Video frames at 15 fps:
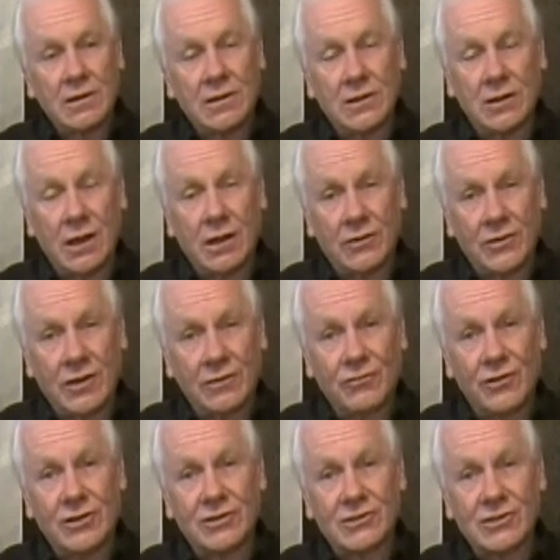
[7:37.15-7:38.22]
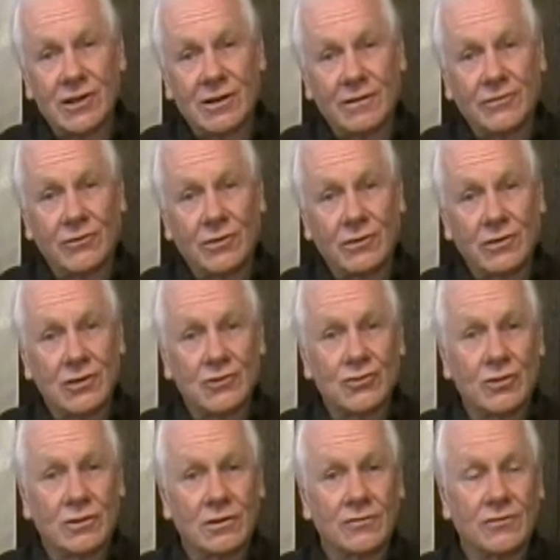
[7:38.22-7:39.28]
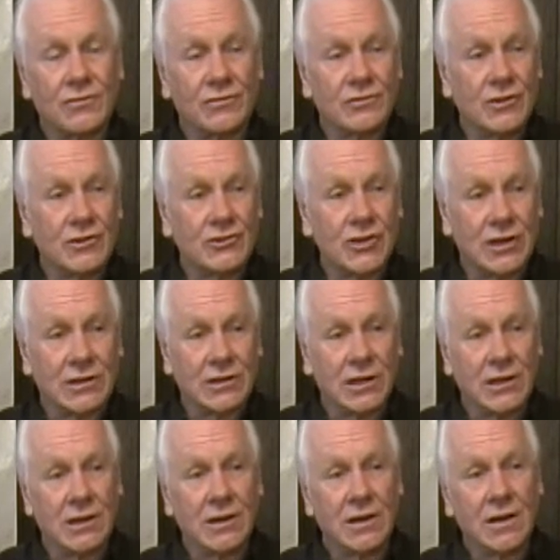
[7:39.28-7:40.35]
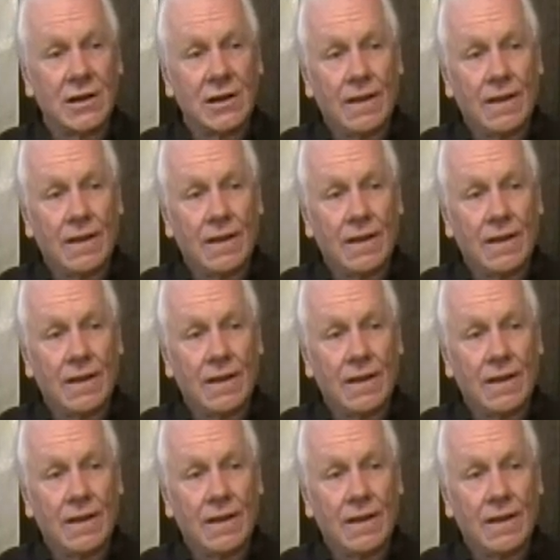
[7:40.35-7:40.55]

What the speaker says: And think for yourself. Don't get sort of sucked in.